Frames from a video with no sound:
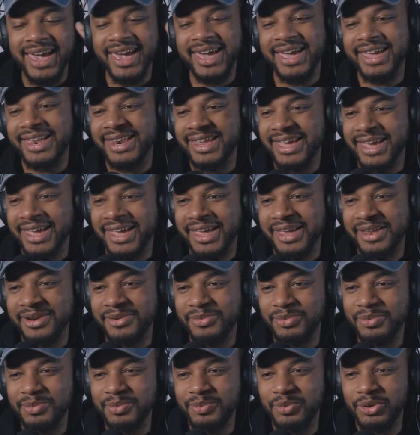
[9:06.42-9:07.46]
And
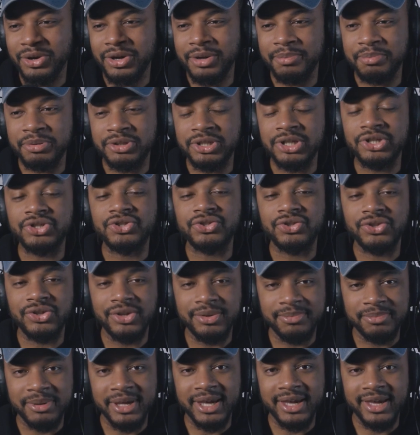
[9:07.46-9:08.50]
and what could
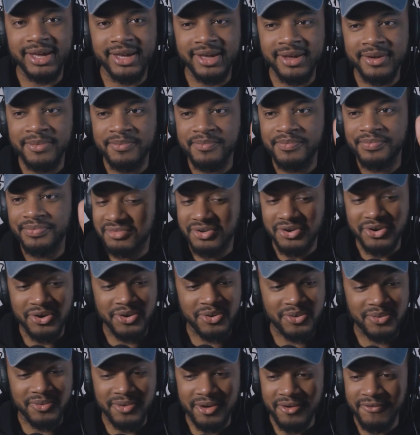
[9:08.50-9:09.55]
potentially be
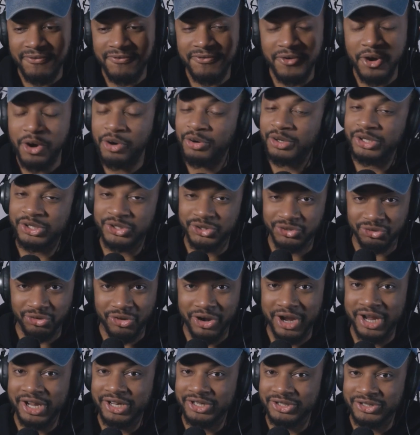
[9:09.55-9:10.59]
oh, a very
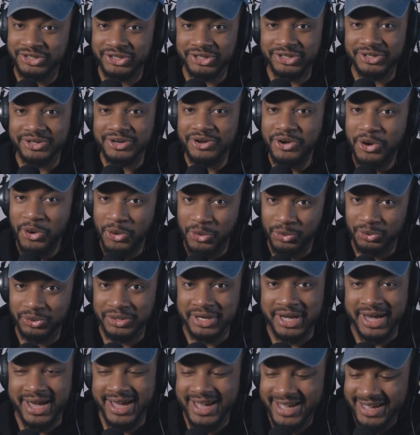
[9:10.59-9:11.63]
strange
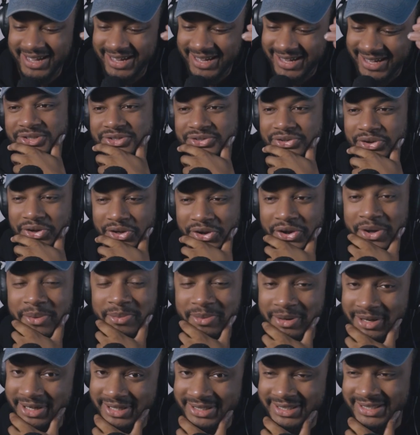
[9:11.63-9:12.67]
old guy. That's
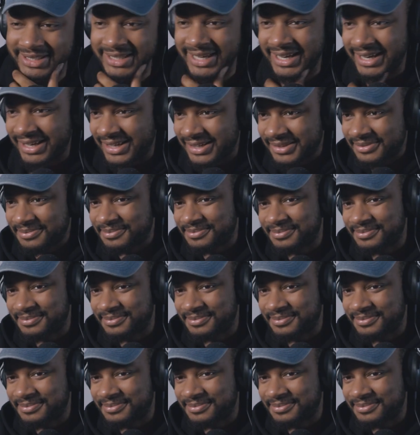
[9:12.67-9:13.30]
all I'm going to say.